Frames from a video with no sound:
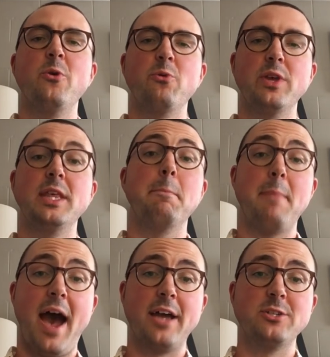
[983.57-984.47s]
really
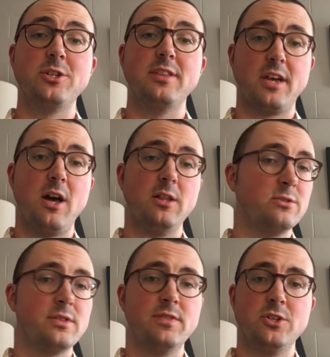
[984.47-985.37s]
matched the
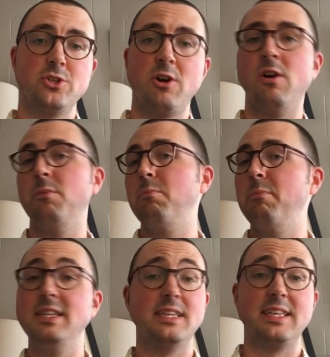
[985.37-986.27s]
colors of the shawl
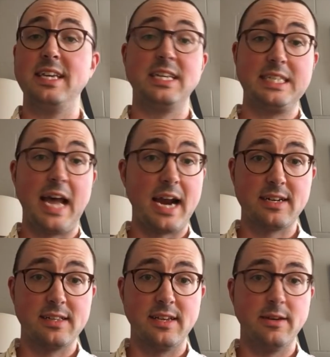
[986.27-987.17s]
basically
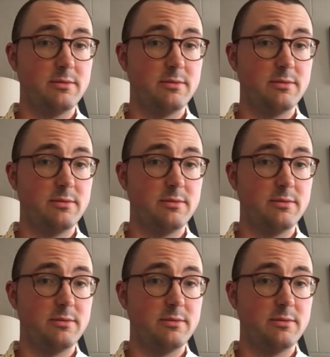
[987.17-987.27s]
exactly.